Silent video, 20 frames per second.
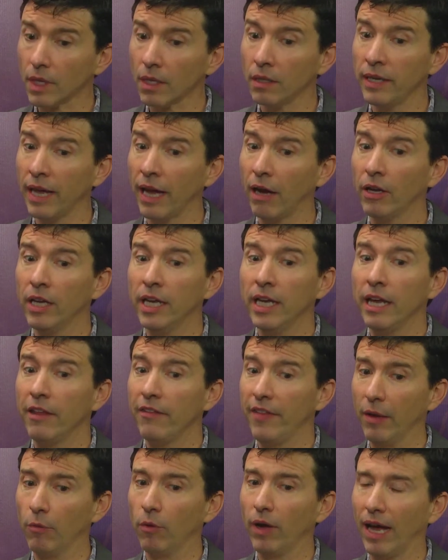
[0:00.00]
Now,
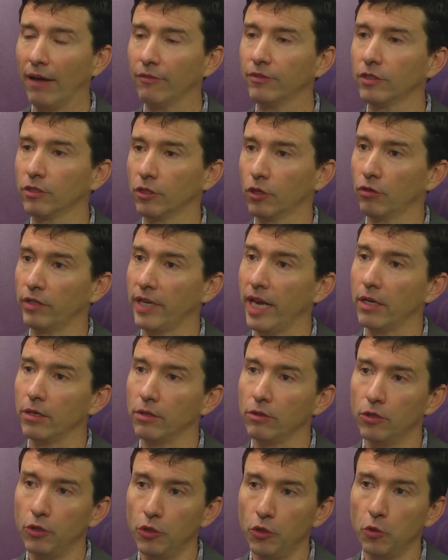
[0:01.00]
they will have to
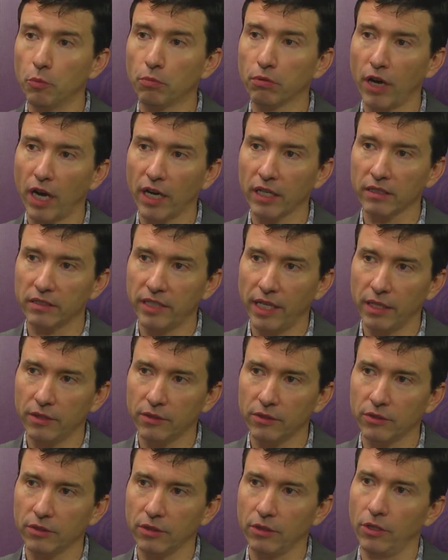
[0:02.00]
create new product
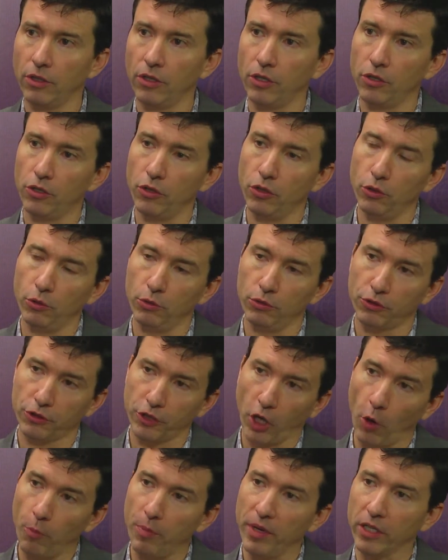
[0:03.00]
sets,
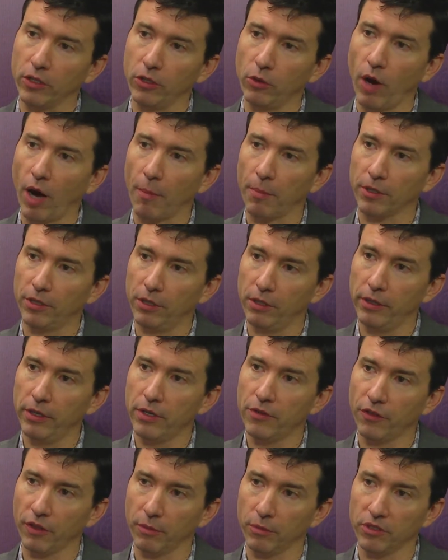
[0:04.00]
scoping new
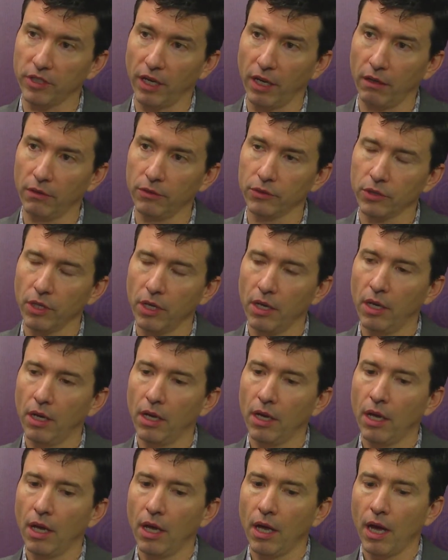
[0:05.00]
opportunities for themselves,
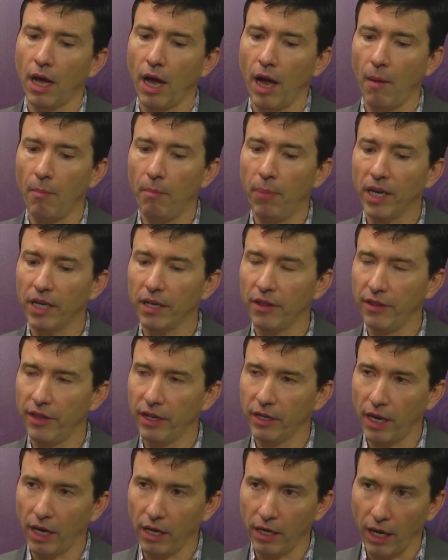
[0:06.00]
but
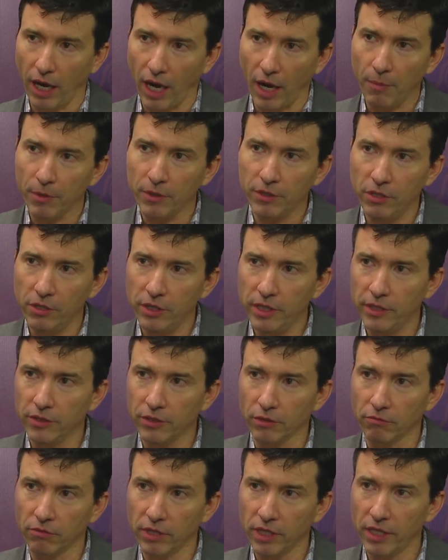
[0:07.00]
an opportunity
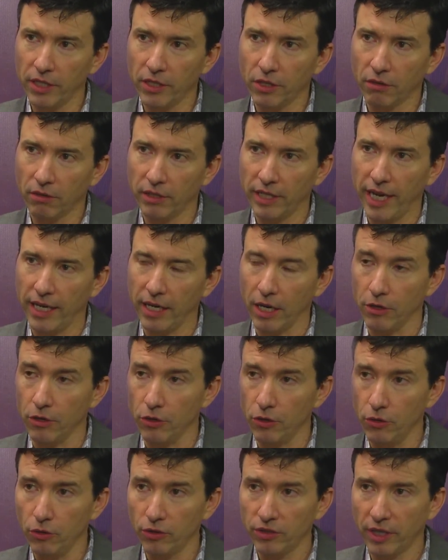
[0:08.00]
to really create a
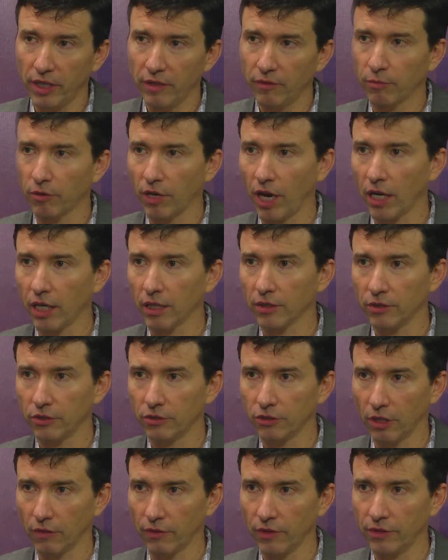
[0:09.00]
new set of products and
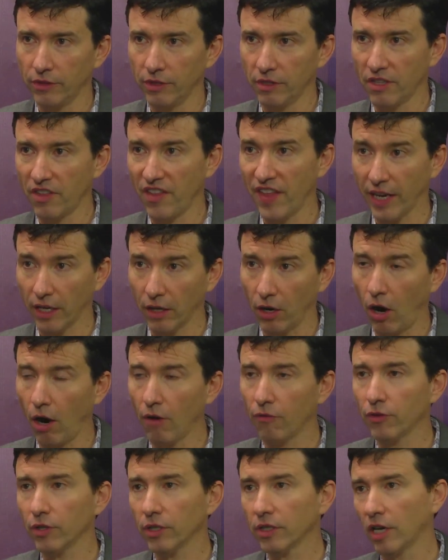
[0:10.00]
services that they can
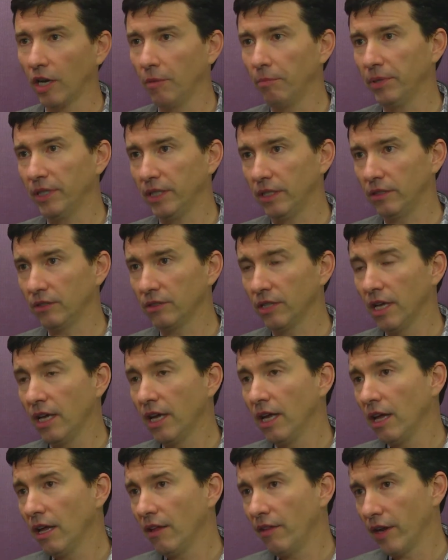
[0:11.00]
offer to companies
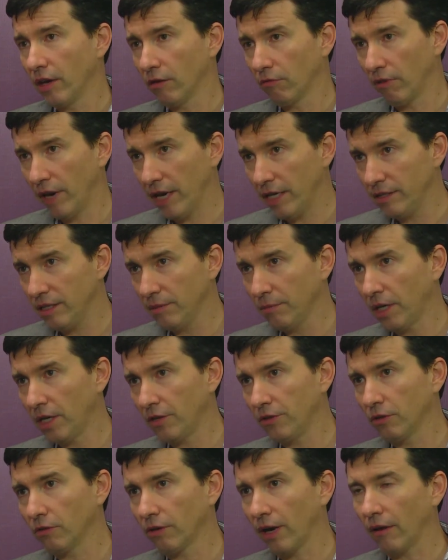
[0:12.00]
that are raising
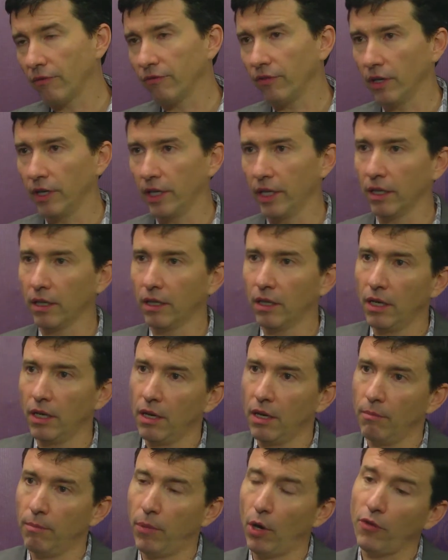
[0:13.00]
money through crowdfunding,
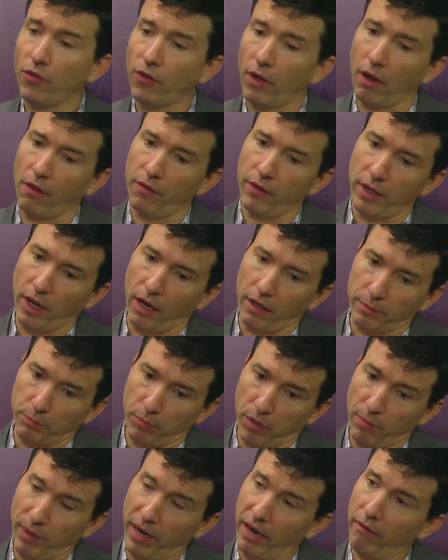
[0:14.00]
both on
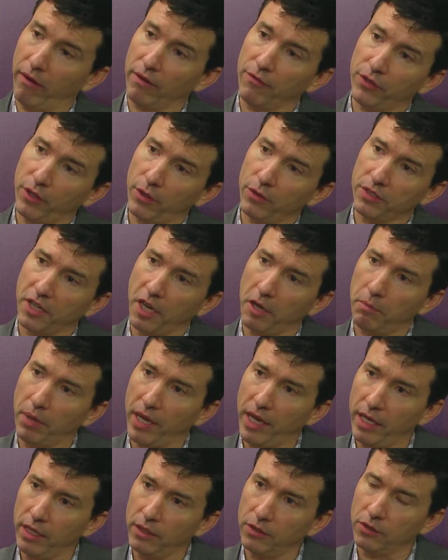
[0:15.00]
preparing for those
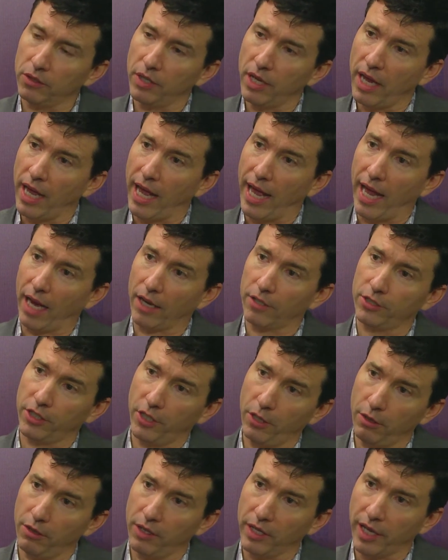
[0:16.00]
campaigns,
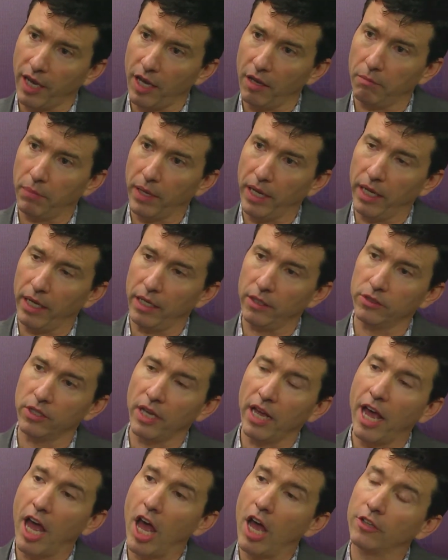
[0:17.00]
executing the campaigns,
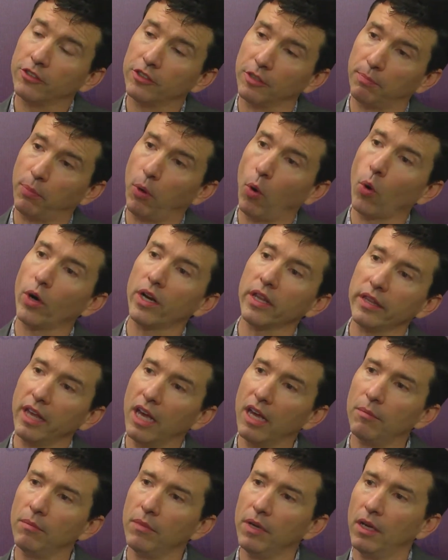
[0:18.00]
supporting
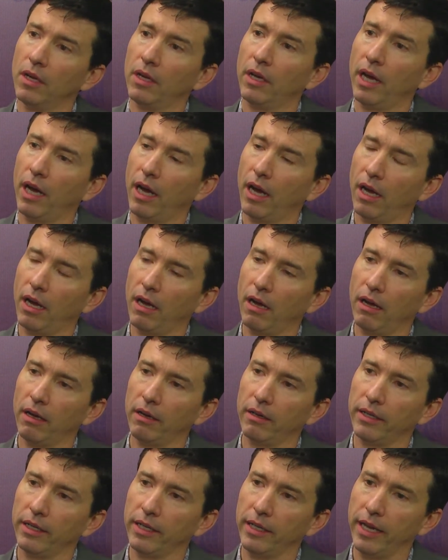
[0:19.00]
them
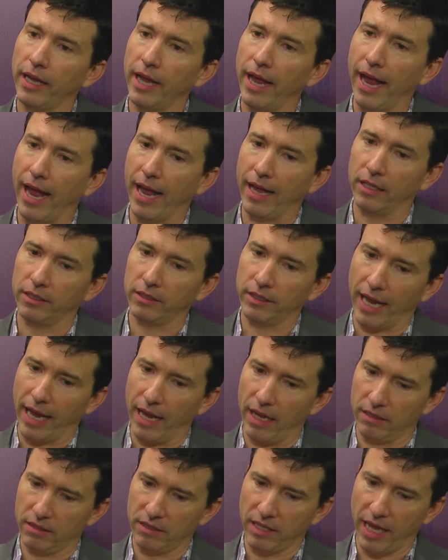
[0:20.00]

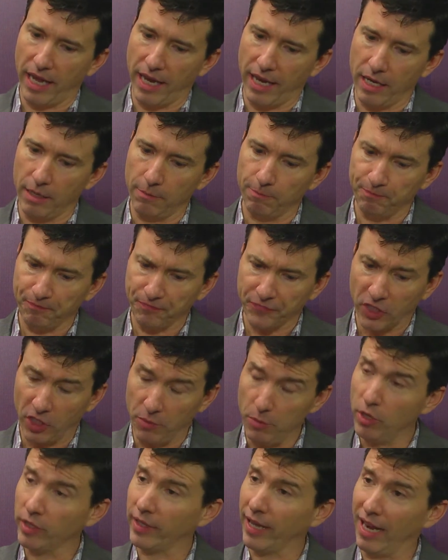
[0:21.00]
as they
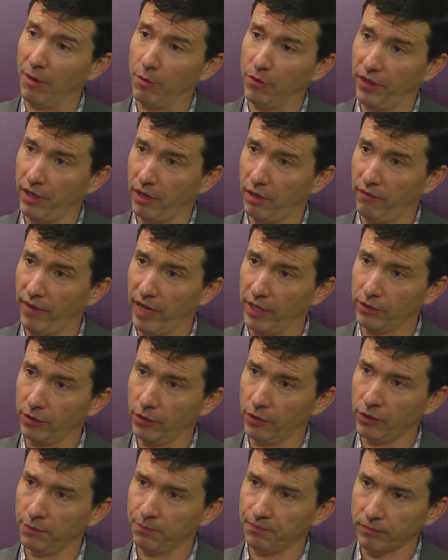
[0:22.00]
communicate with their
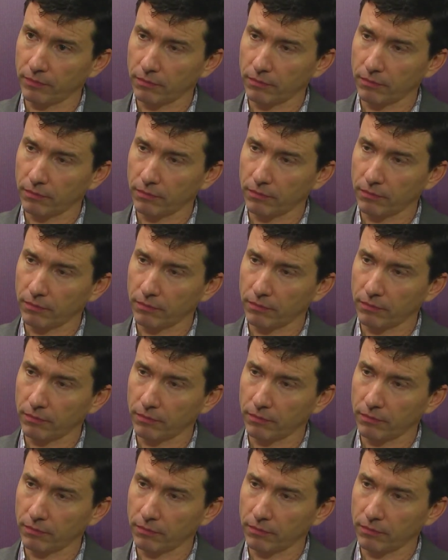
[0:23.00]
investors.